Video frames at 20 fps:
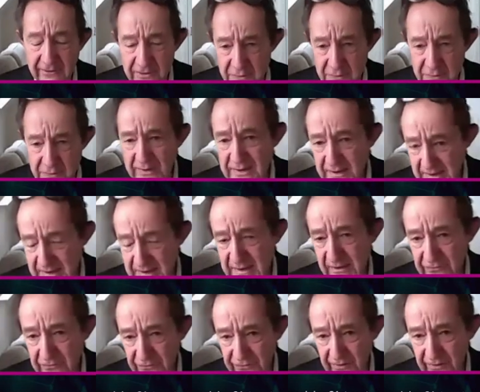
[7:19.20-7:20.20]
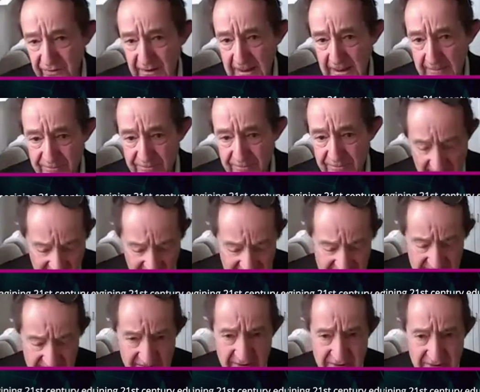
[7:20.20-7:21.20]
for the 20th century.
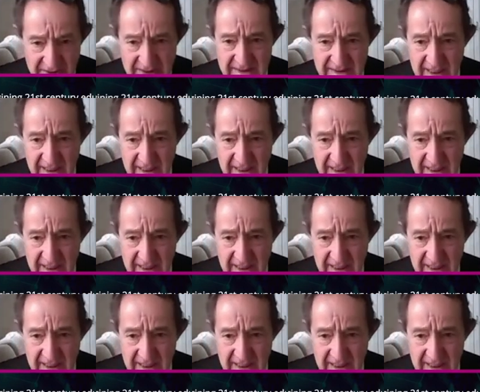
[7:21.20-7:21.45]
And